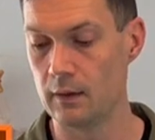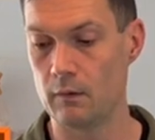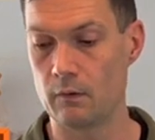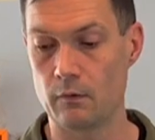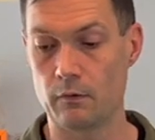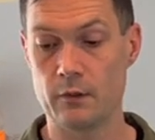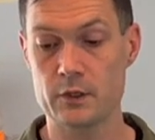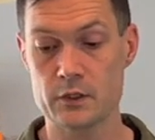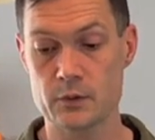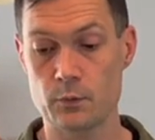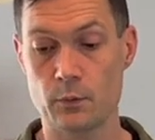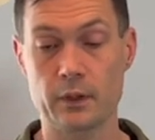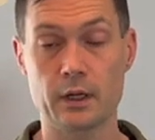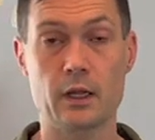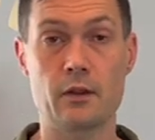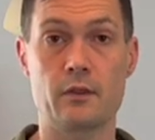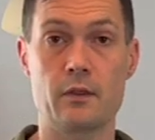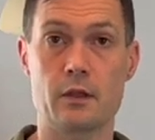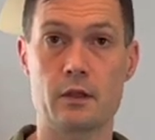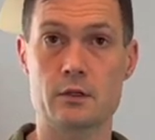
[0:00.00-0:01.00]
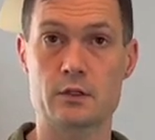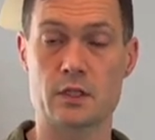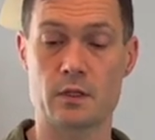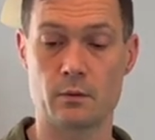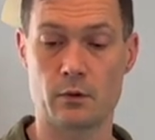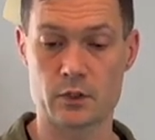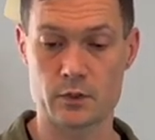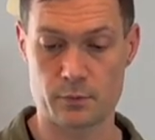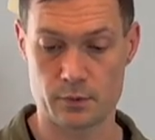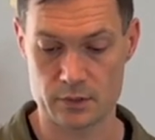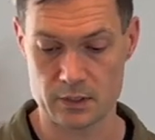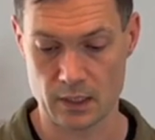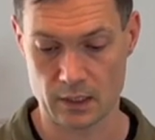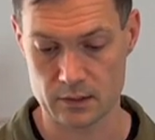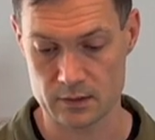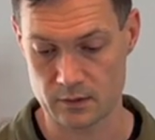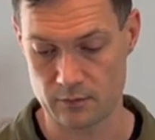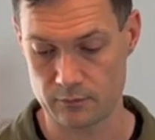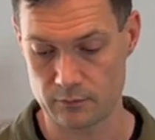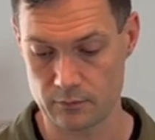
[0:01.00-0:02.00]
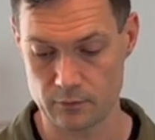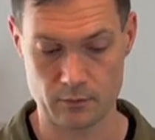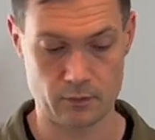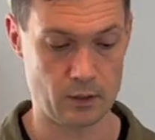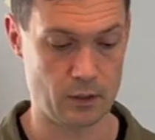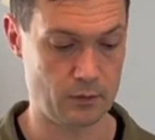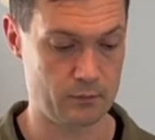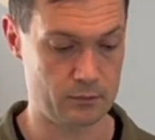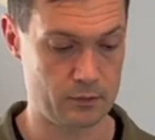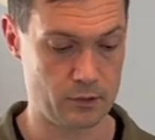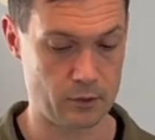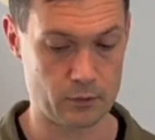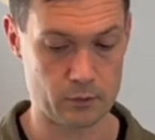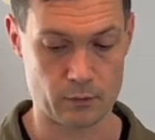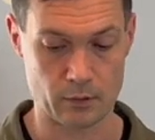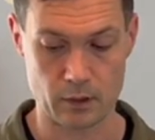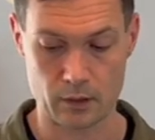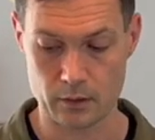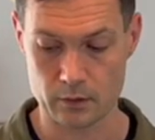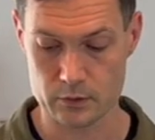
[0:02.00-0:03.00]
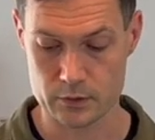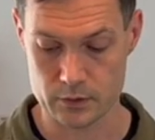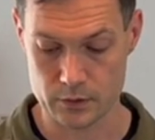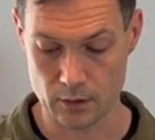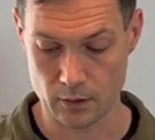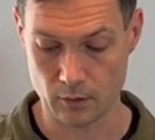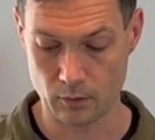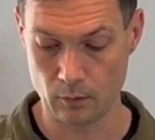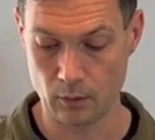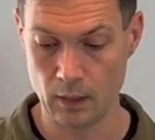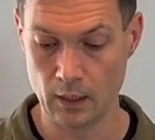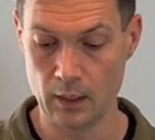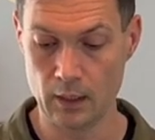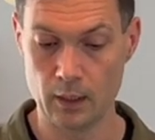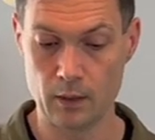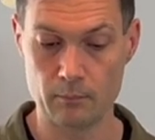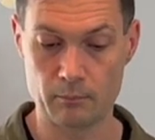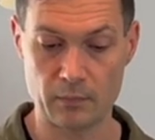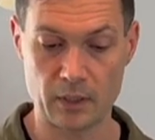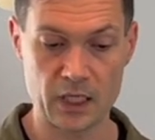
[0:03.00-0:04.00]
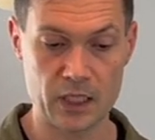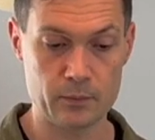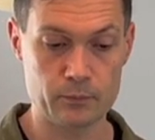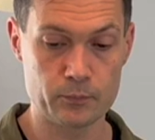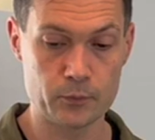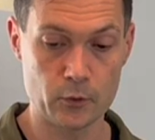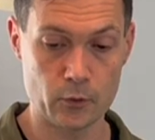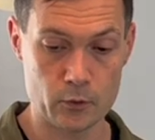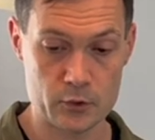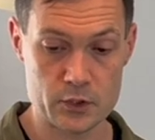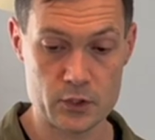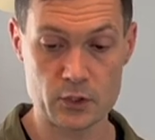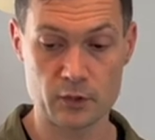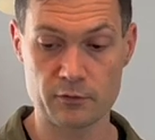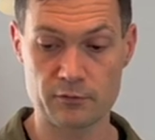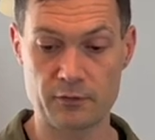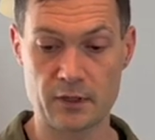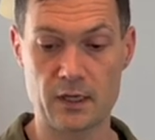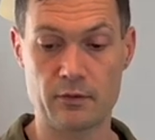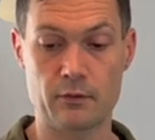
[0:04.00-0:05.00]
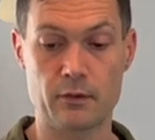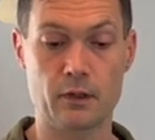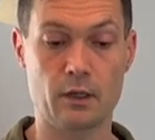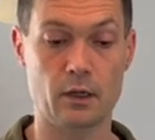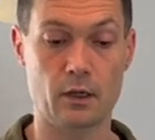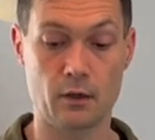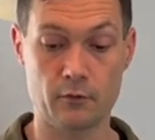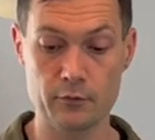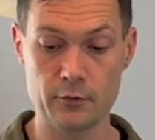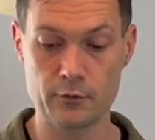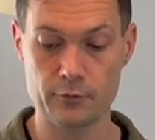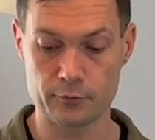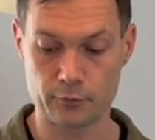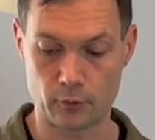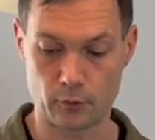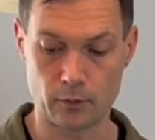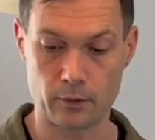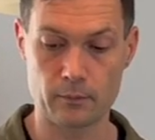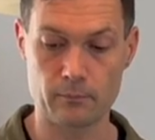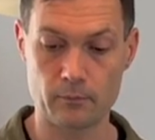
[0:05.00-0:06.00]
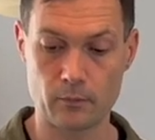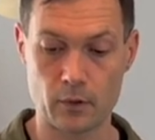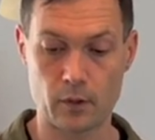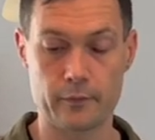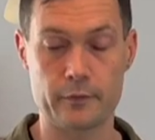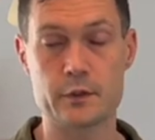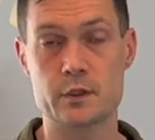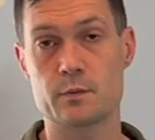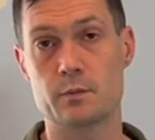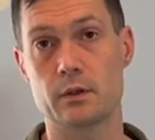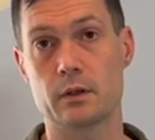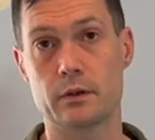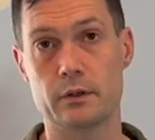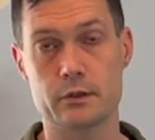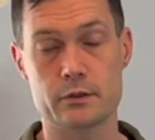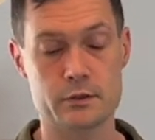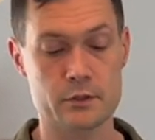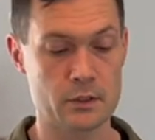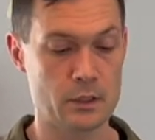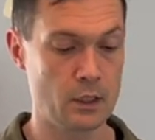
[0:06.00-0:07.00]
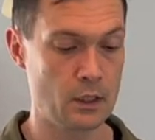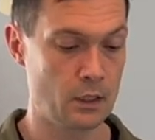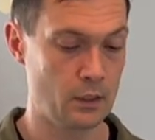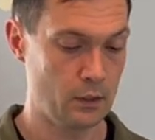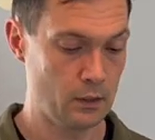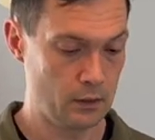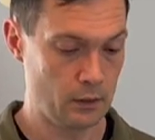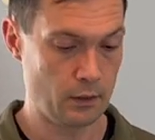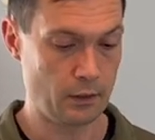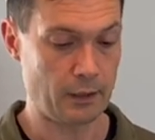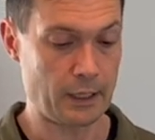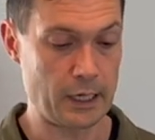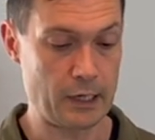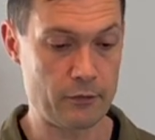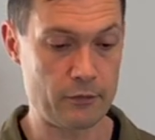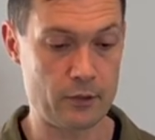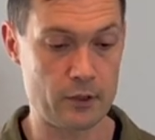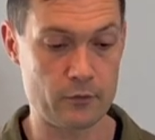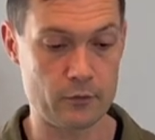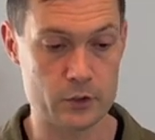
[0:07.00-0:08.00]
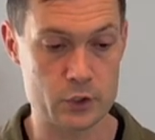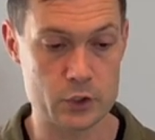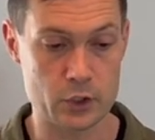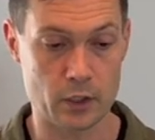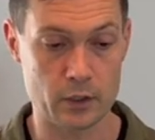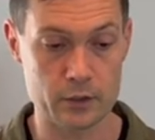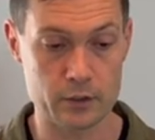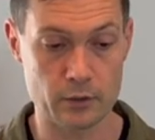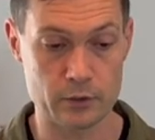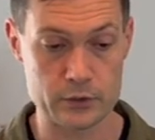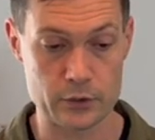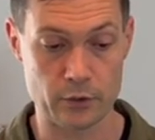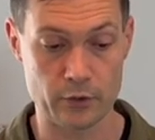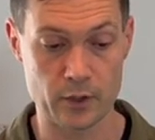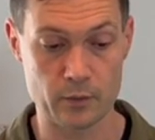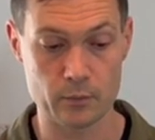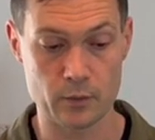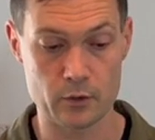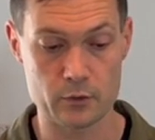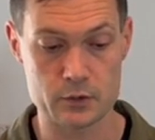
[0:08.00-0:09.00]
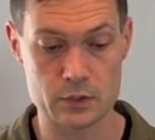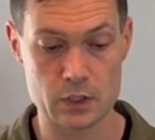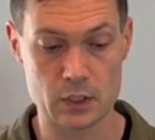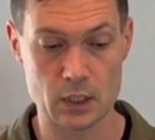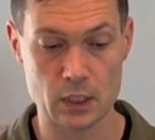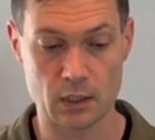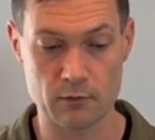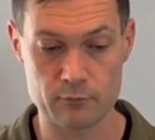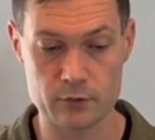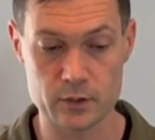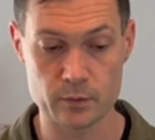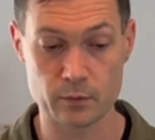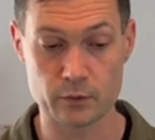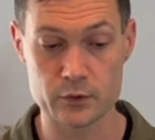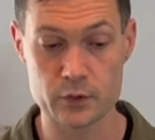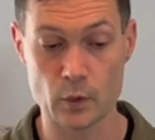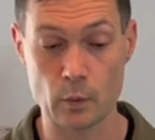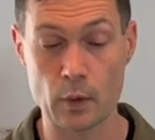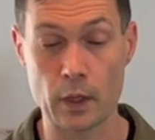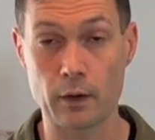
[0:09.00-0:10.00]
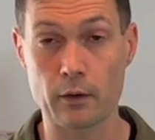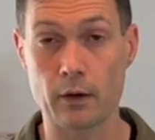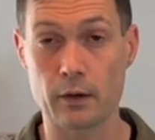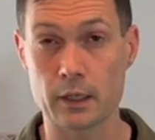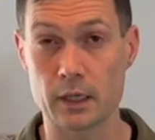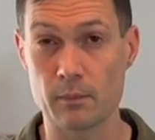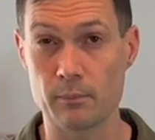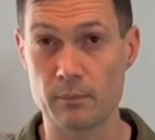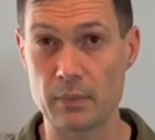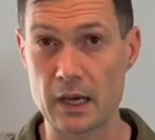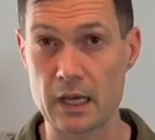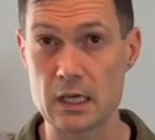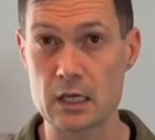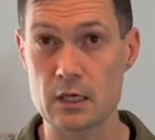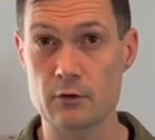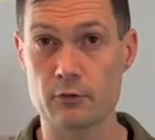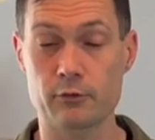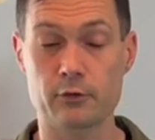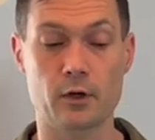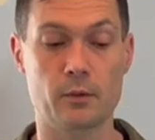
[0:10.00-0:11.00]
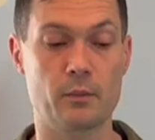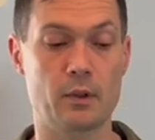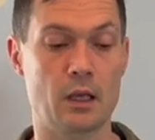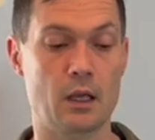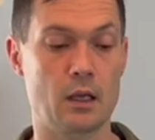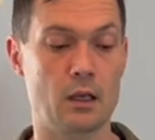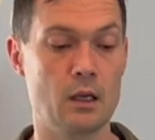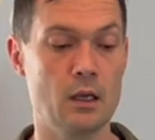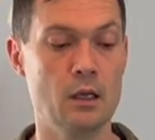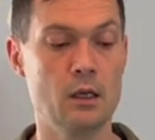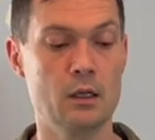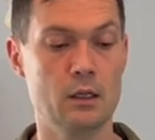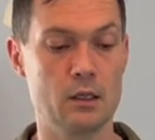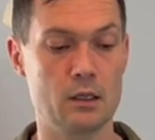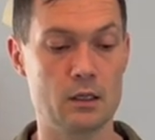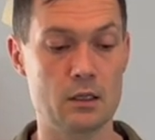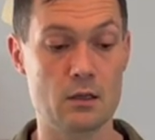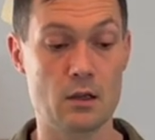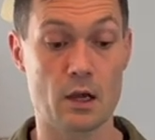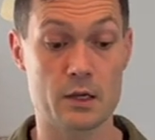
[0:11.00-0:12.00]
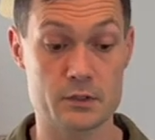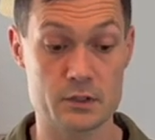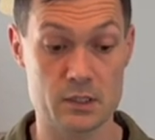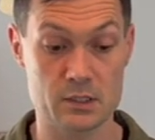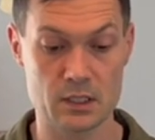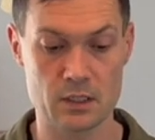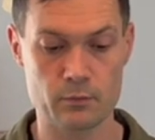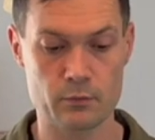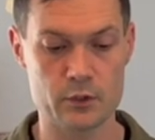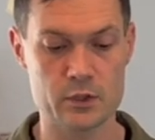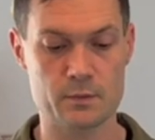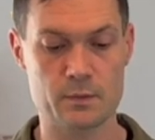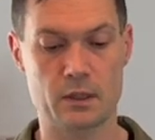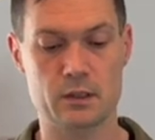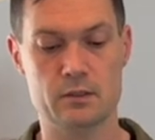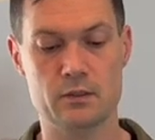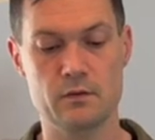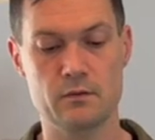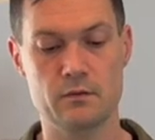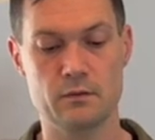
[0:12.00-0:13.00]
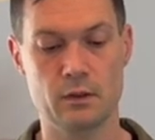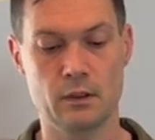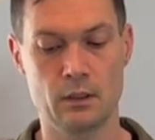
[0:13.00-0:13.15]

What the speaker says: This one I think is the most protective of the three. So my personal favorite of the four are the Speedies. I think the John Does are the most comfortable to wear on a bike from a gusseting perspective.